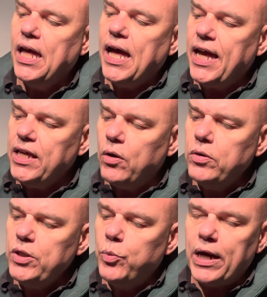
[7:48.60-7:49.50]
I
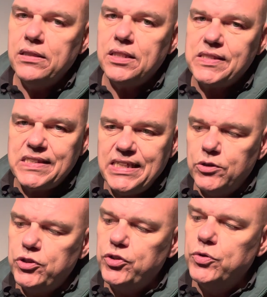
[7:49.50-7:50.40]
only want the
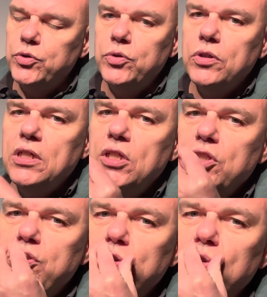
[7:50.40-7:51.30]
CO2
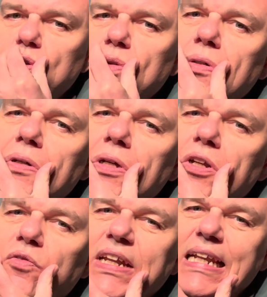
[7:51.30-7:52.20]
to
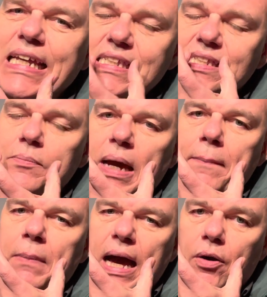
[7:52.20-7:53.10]
release in my
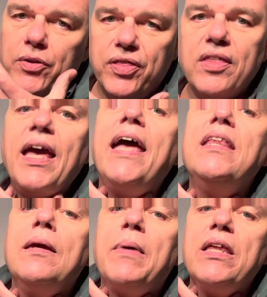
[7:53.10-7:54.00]
mouth and
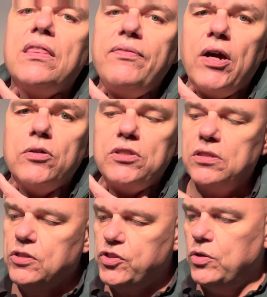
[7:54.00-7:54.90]
in my throat.
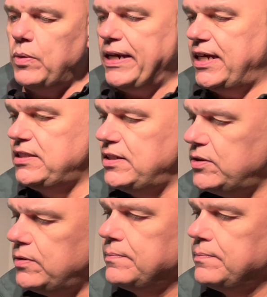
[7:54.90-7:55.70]
So what I do,